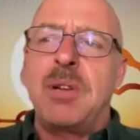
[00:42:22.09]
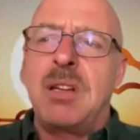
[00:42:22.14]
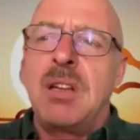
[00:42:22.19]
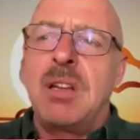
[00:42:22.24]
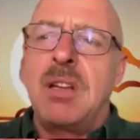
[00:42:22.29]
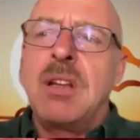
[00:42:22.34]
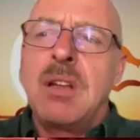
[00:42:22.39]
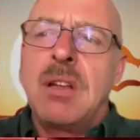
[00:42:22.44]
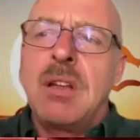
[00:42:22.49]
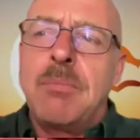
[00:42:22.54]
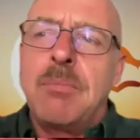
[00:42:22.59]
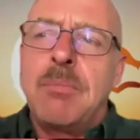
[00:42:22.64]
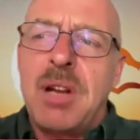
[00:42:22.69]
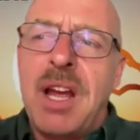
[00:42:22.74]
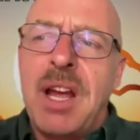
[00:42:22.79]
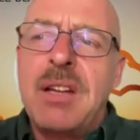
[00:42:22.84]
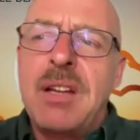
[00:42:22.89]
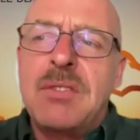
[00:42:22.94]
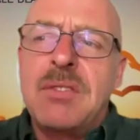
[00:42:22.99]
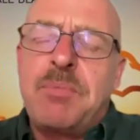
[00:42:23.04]
But
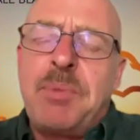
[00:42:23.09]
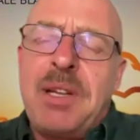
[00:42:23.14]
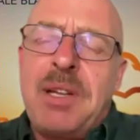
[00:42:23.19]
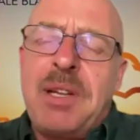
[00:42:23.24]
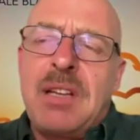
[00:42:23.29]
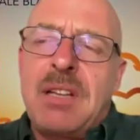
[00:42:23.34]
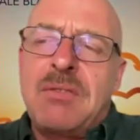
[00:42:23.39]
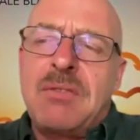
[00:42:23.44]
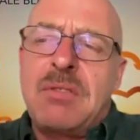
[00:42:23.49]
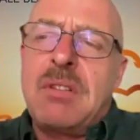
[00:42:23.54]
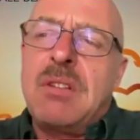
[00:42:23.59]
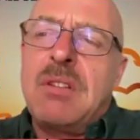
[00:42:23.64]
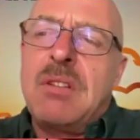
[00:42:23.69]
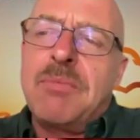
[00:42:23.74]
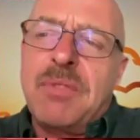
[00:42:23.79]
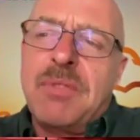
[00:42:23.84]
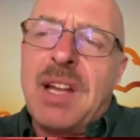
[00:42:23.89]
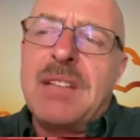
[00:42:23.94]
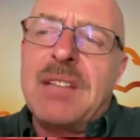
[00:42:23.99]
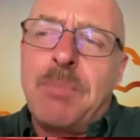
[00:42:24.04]
I can speak that to
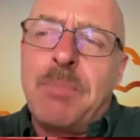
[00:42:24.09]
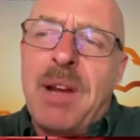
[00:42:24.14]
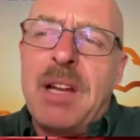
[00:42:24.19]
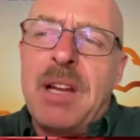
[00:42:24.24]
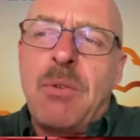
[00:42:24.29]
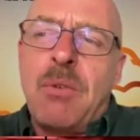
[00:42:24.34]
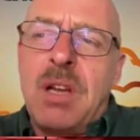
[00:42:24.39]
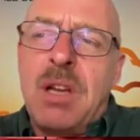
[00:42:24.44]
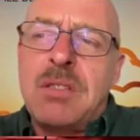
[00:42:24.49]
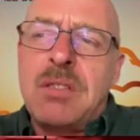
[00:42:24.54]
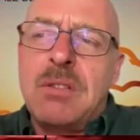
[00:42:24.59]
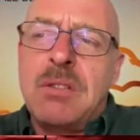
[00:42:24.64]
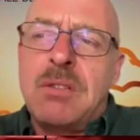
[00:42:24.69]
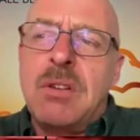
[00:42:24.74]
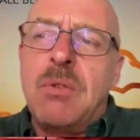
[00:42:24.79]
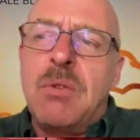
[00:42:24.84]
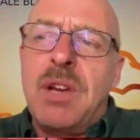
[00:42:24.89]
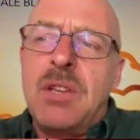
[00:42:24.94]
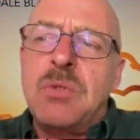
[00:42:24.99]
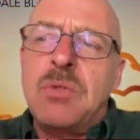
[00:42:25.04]
you. That's my question
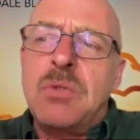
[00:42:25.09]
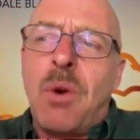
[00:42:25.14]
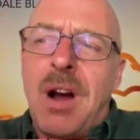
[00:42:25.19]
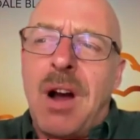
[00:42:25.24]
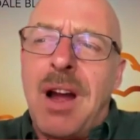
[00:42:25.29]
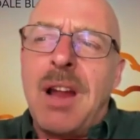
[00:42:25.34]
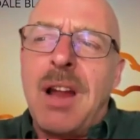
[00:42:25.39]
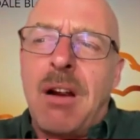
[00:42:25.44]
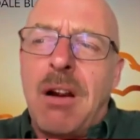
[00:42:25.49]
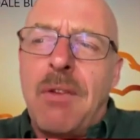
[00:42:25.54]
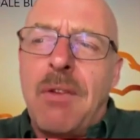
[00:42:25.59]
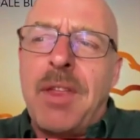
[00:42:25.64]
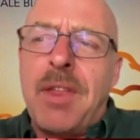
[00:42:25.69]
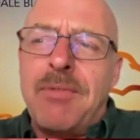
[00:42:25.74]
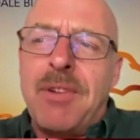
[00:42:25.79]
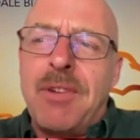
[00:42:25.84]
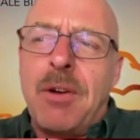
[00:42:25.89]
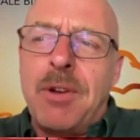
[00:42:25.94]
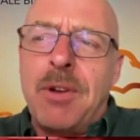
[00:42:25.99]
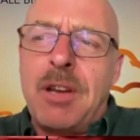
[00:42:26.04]
too, is why are
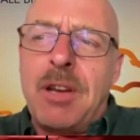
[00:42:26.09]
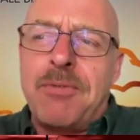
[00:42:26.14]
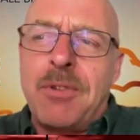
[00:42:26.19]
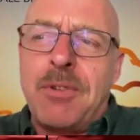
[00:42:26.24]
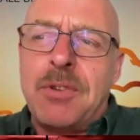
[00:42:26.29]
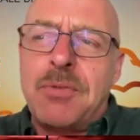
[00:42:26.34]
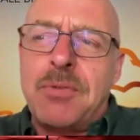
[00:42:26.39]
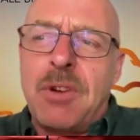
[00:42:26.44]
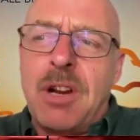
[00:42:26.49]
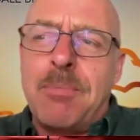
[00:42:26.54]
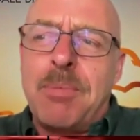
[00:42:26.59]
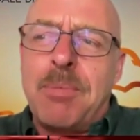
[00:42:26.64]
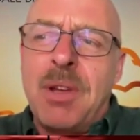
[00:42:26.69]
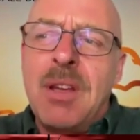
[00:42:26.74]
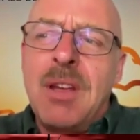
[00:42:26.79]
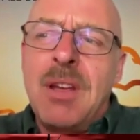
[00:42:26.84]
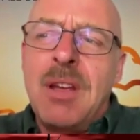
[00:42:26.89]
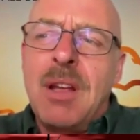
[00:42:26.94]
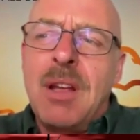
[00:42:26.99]
they voting for Trump?